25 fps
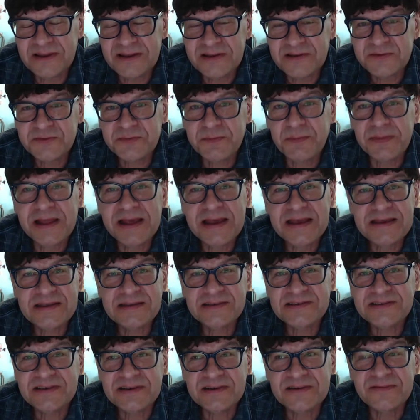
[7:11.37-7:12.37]

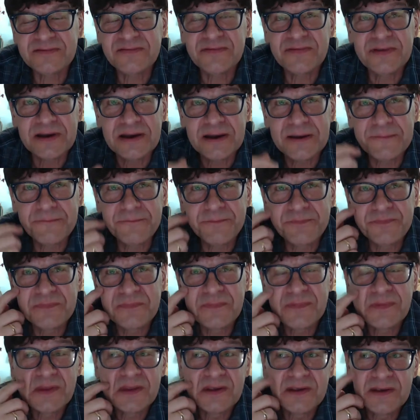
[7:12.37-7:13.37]
displays of um,
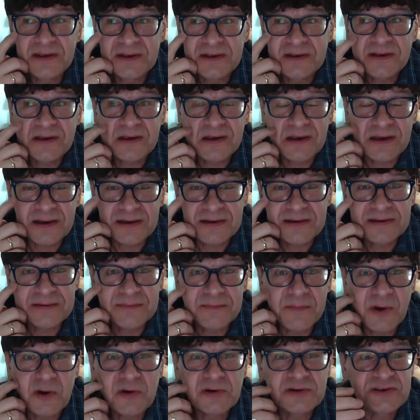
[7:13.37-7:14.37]
uh,
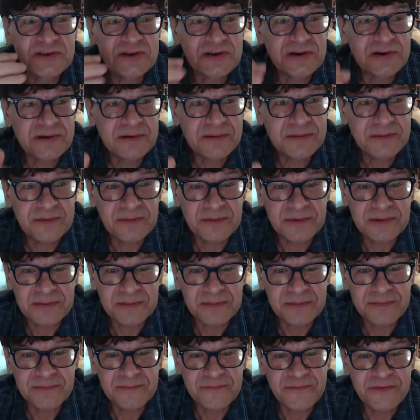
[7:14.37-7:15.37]
emotion or, or
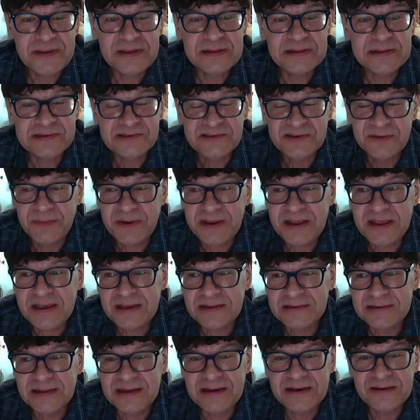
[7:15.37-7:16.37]
feelings or being
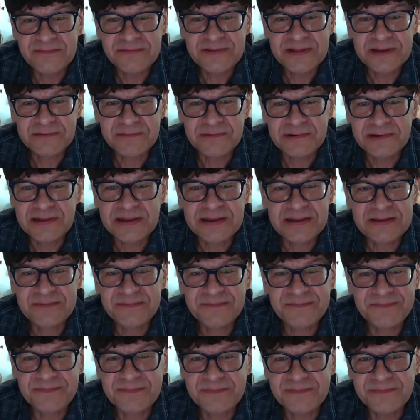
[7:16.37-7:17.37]
in love that really
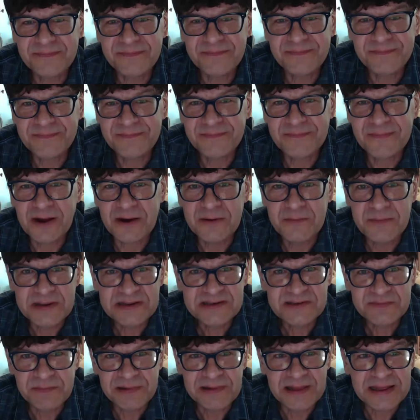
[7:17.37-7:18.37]
are
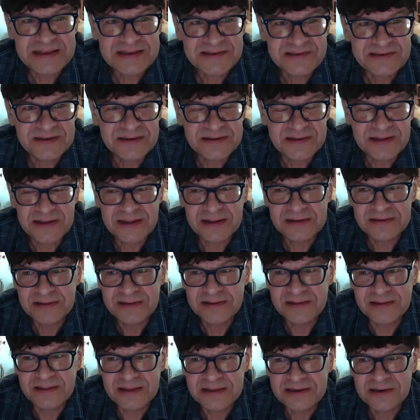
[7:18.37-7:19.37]
misplaced and,
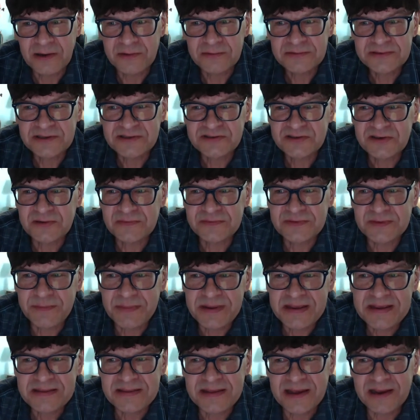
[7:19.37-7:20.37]
and they don't deserve to
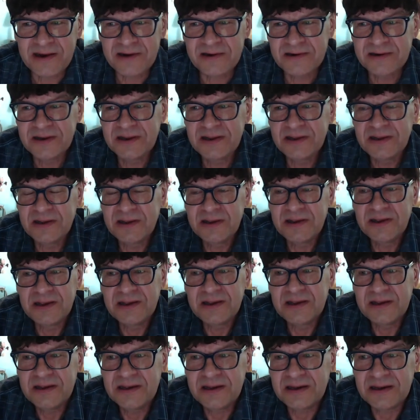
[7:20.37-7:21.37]
be there.
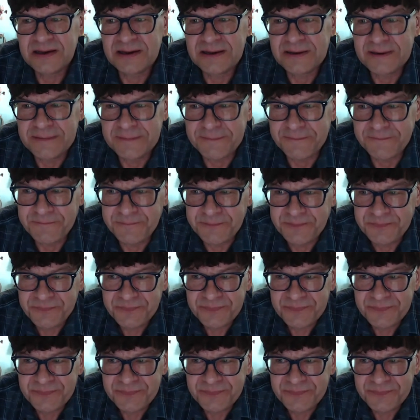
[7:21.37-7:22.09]
Um,